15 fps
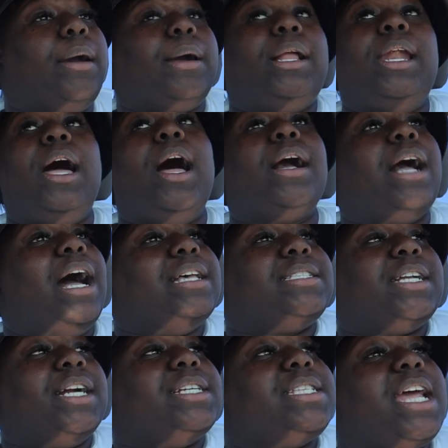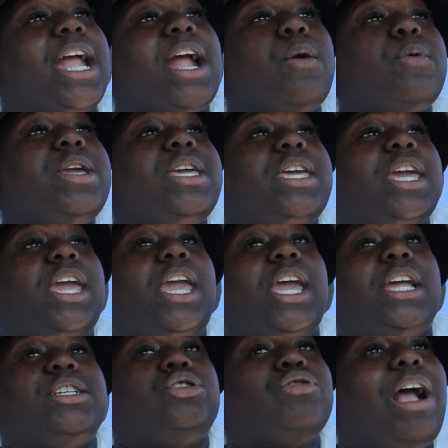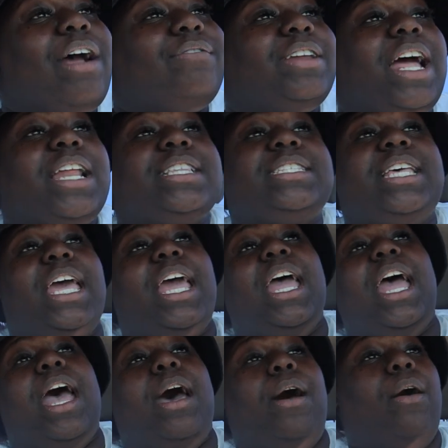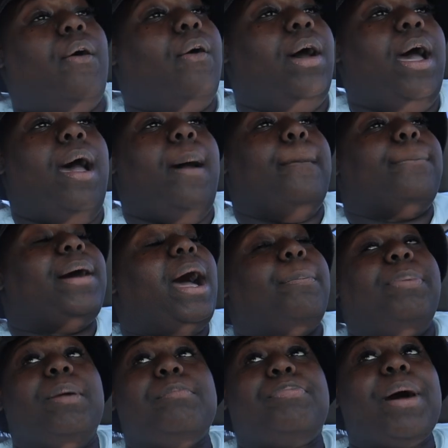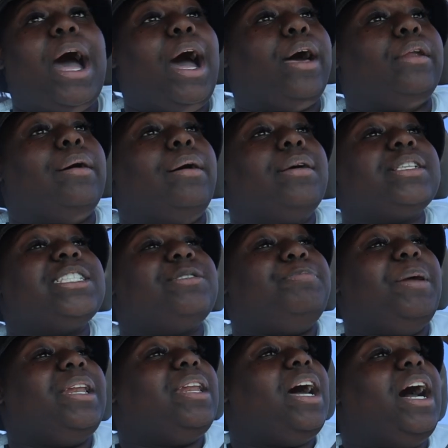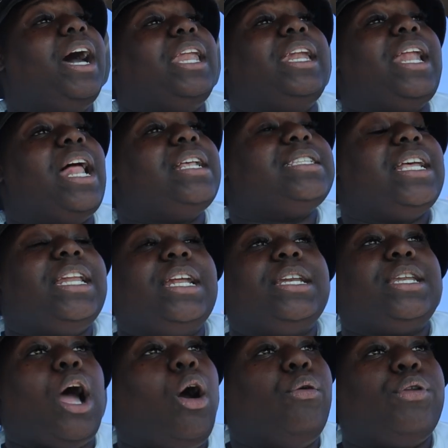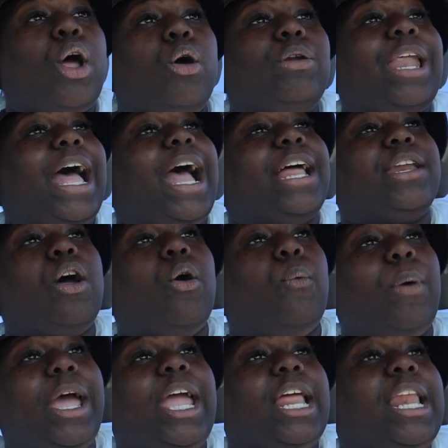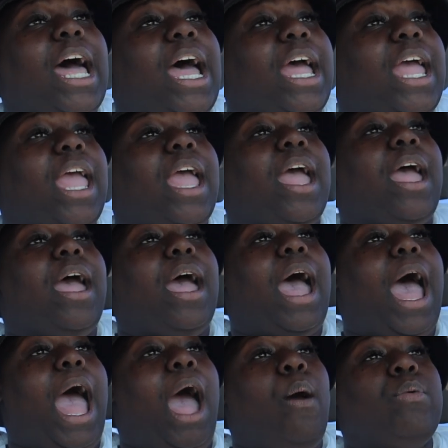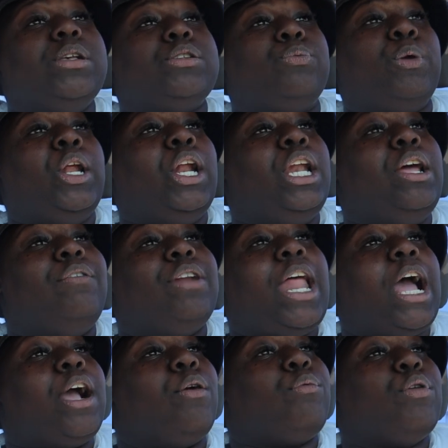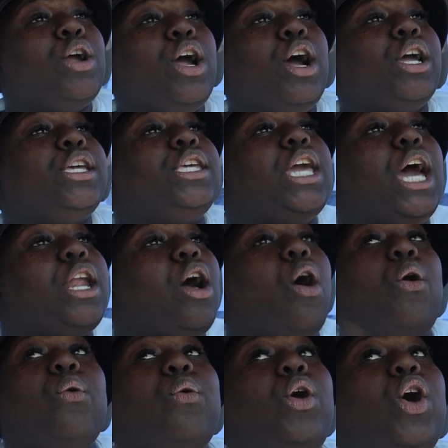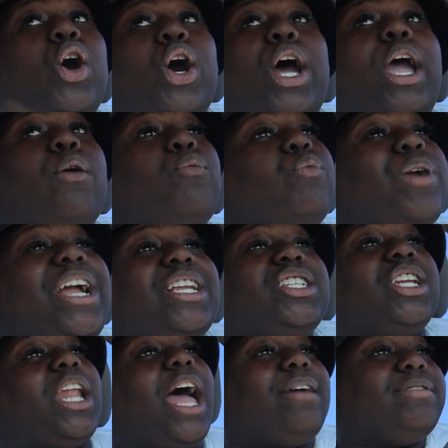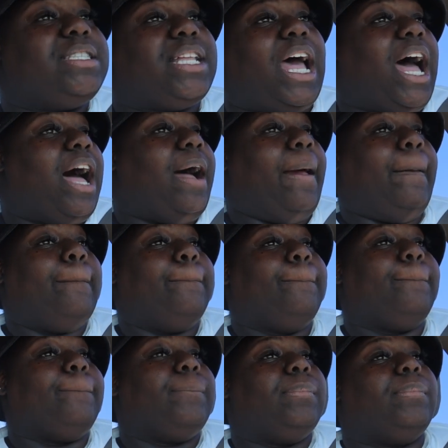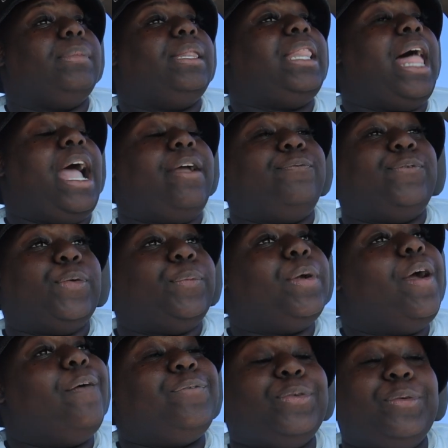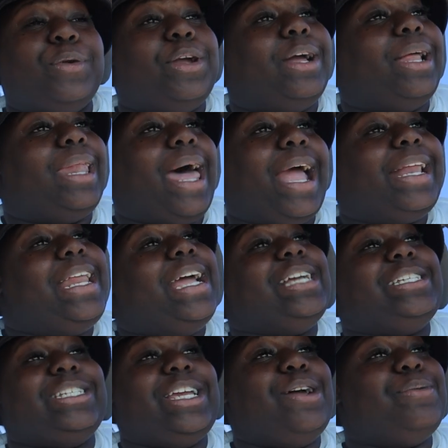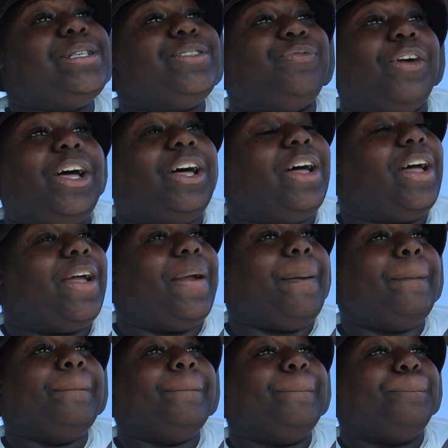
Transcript: club concerts every weekend, driving out of town, popping bottles, spending a hundred dollars at the door, no line, no wait. Like I was really living like a real ghetto hood rich lifestyle. Like for real, for real. Like that shit was fun.